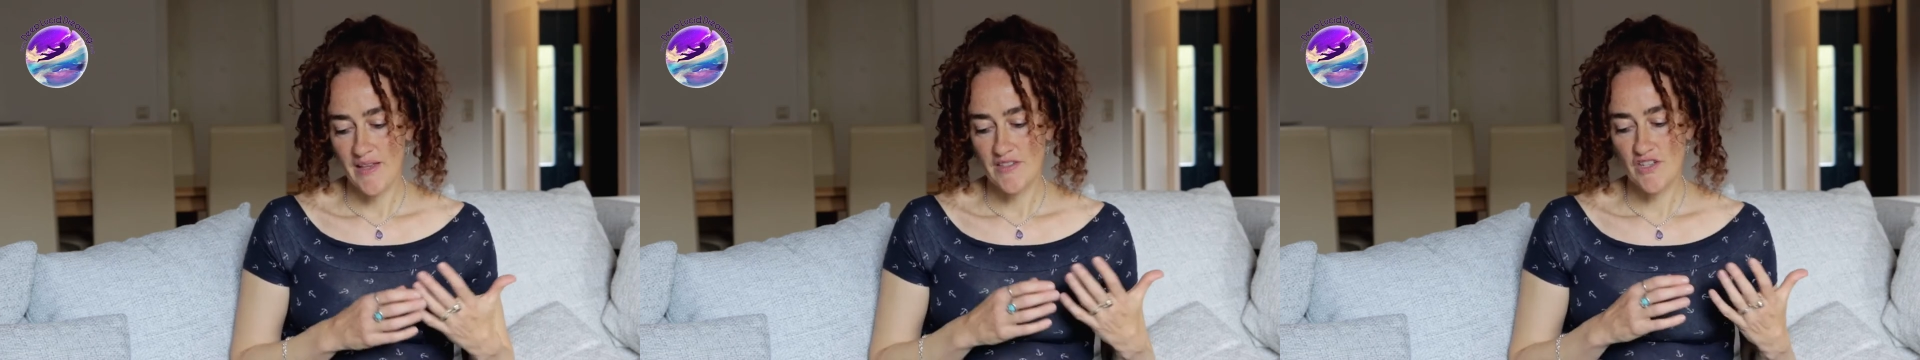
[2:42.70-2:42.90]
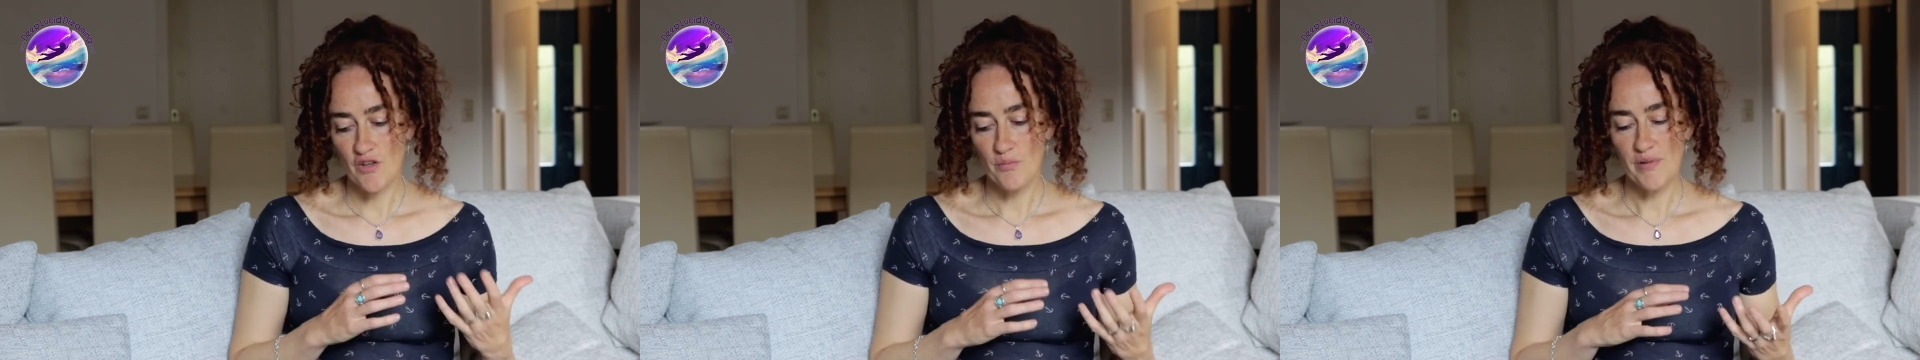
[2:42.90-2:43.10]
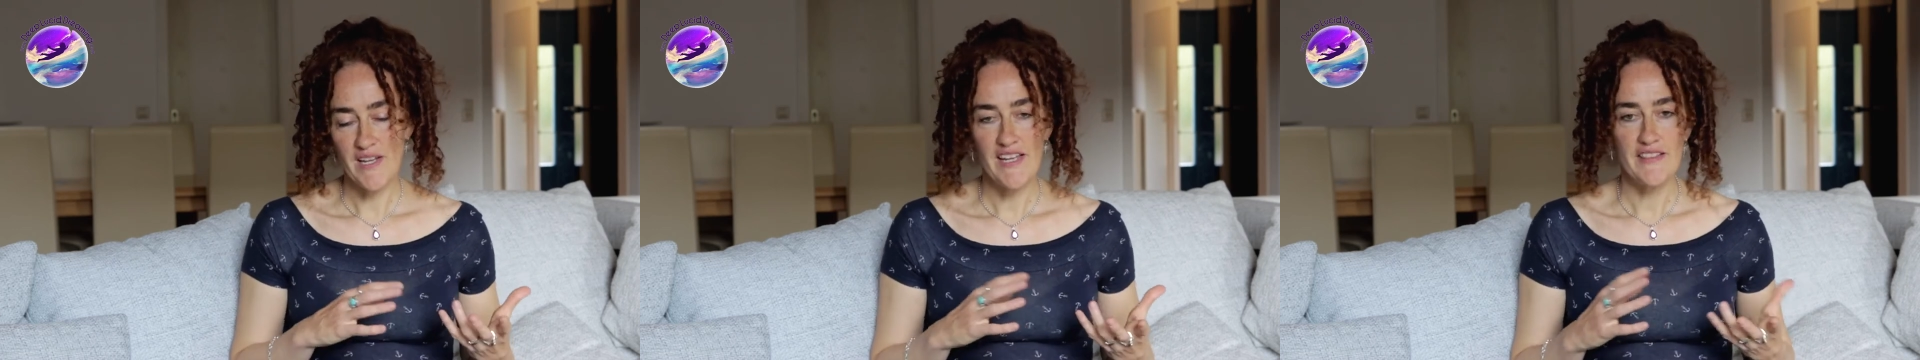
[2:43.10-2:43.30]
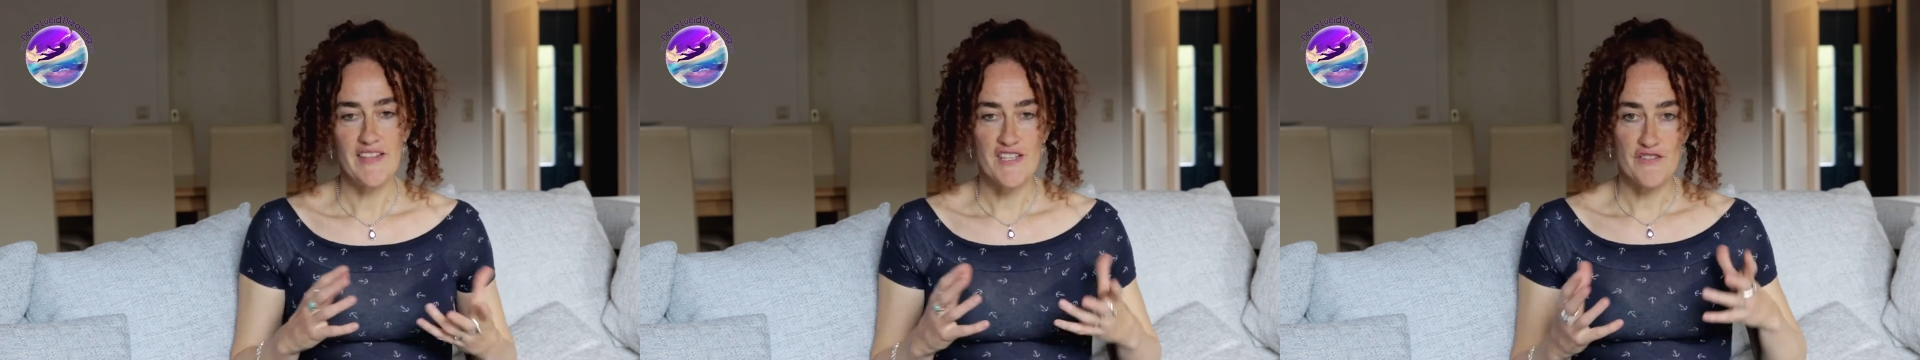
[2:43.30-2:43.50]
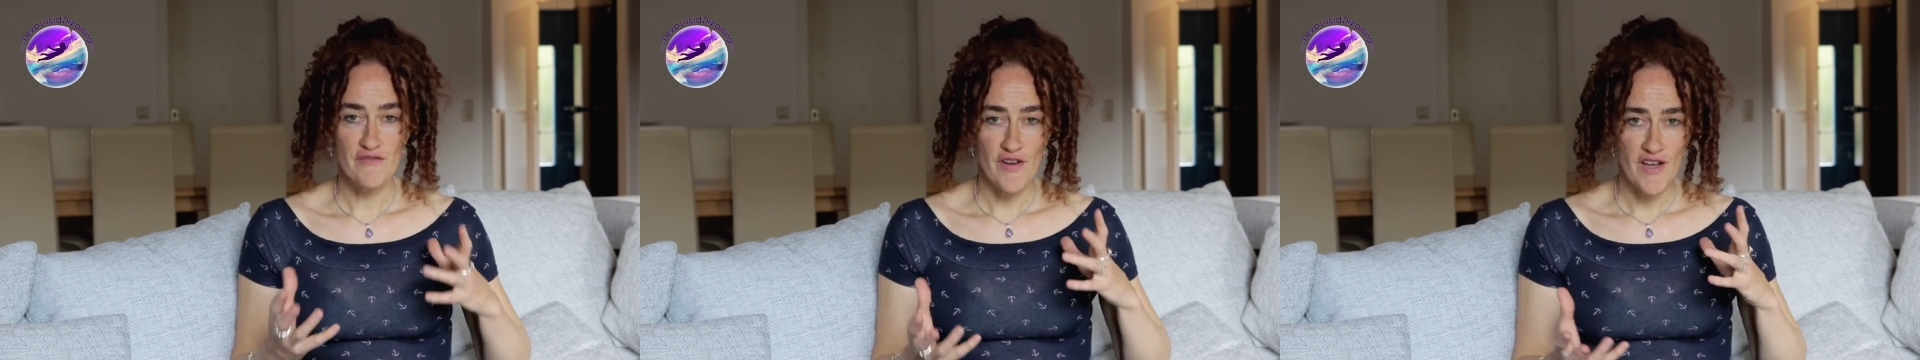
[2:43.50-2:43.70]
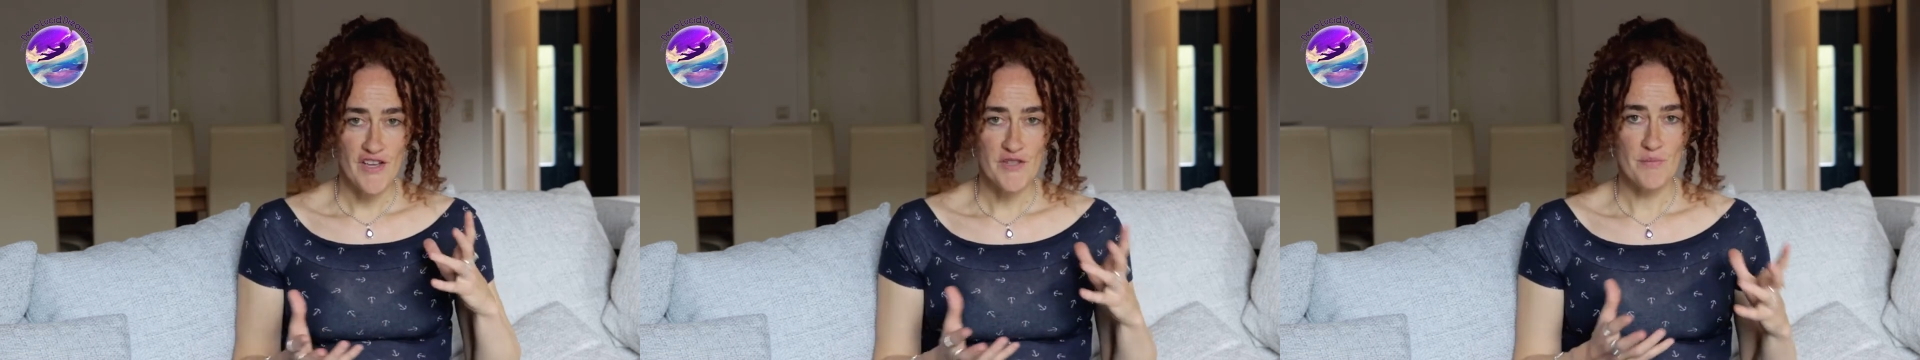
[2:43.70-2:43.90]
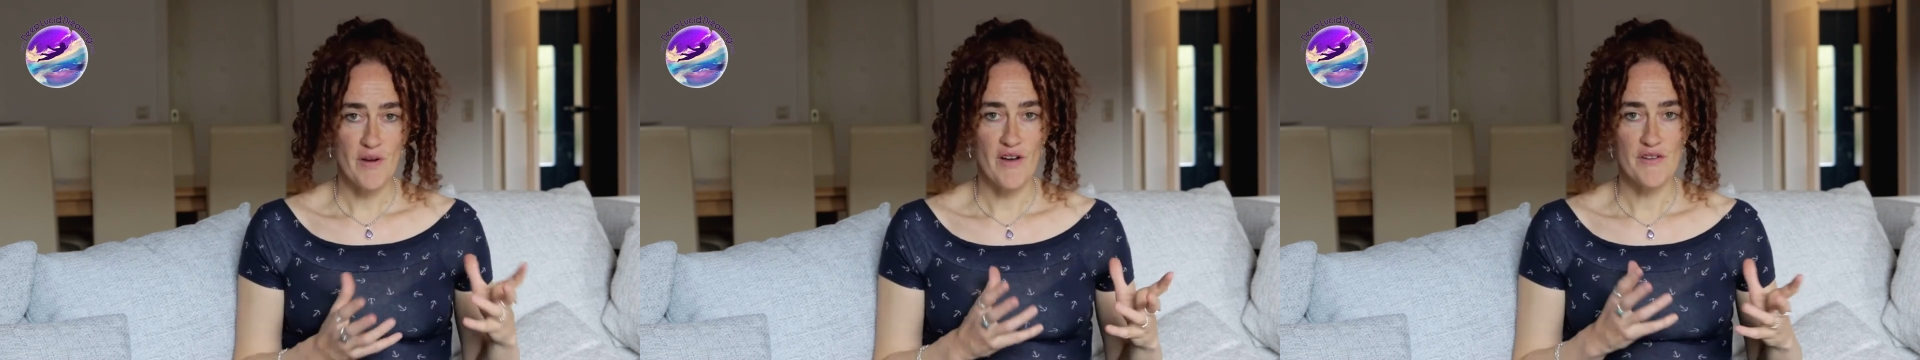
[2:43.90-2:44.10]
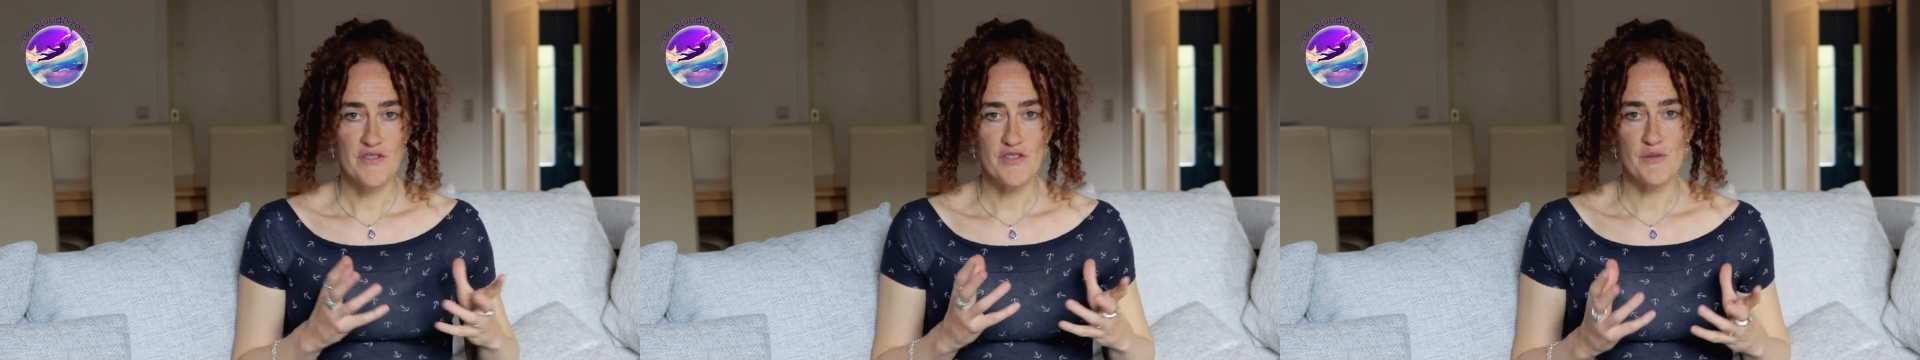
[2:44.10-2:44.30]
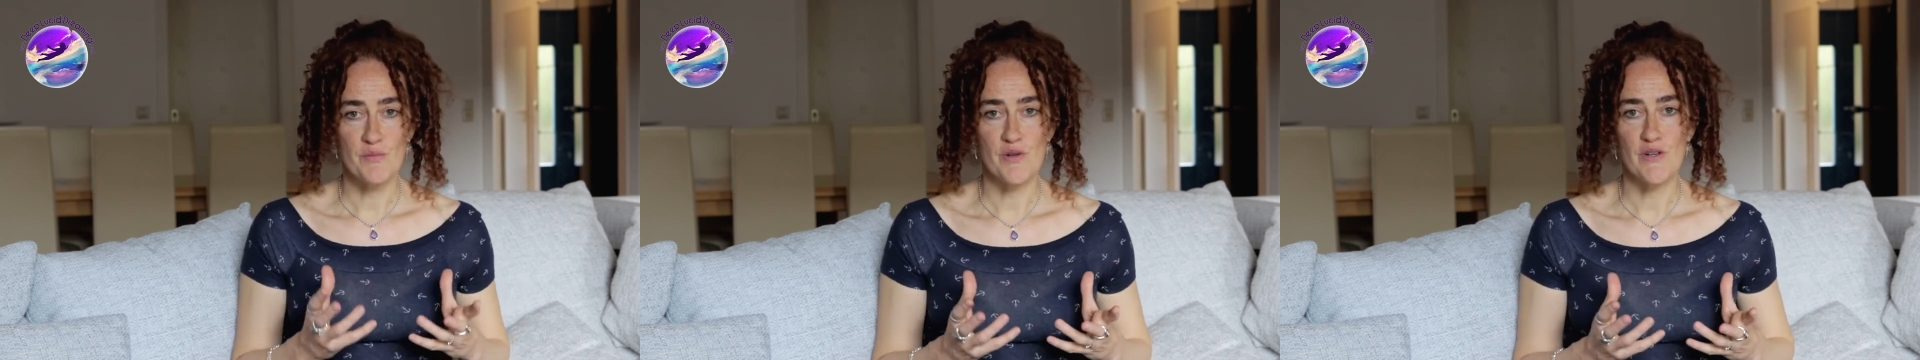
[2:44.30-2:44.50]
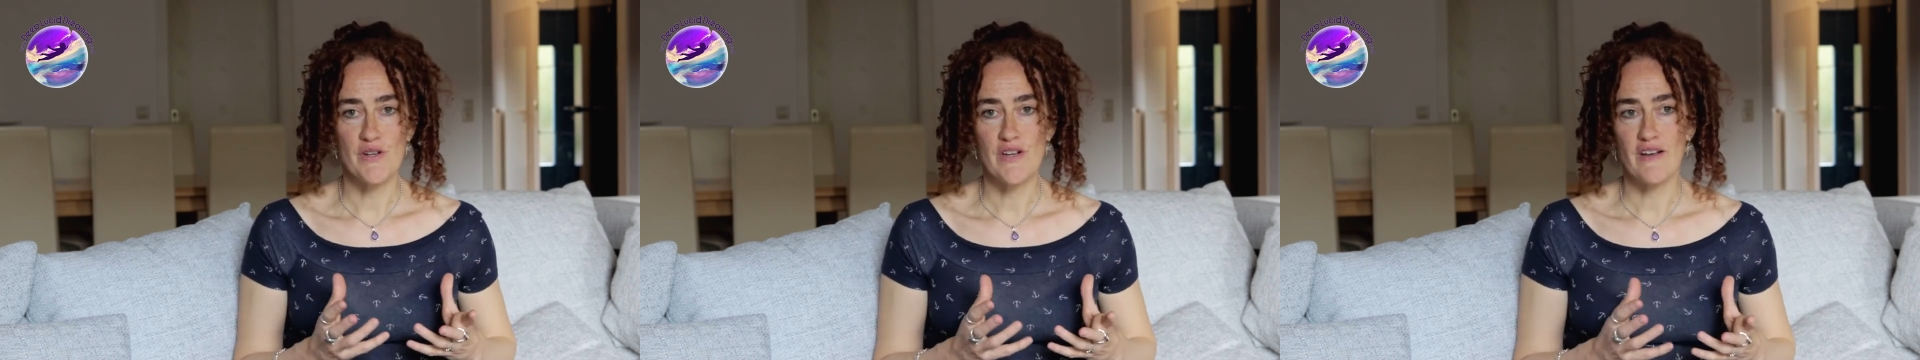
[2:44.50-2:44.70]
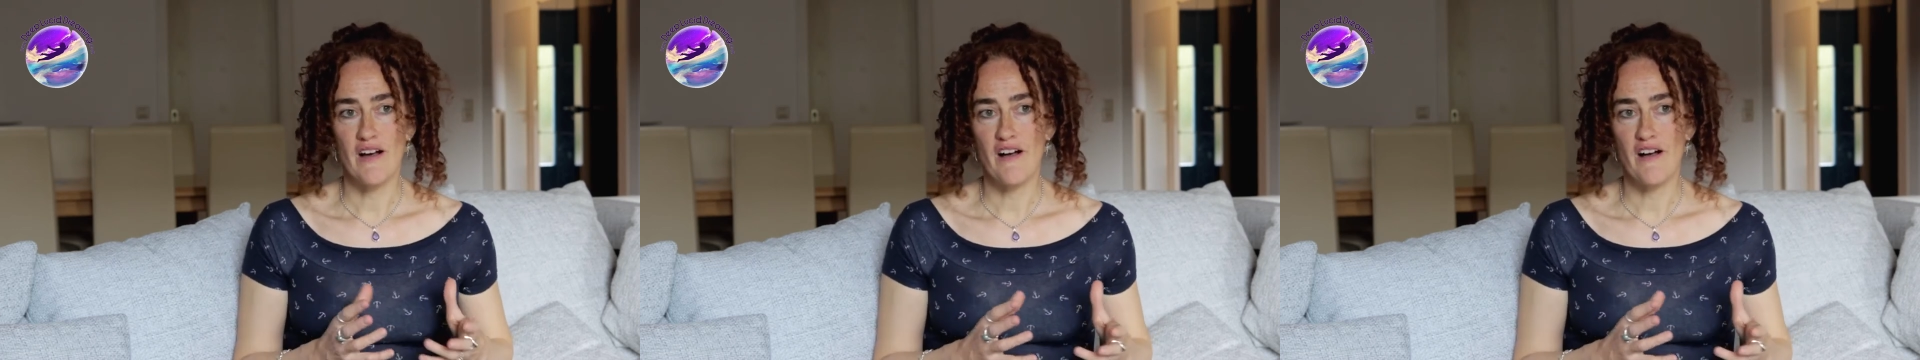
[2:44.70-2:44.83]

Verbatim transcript: To complete this first part of the book,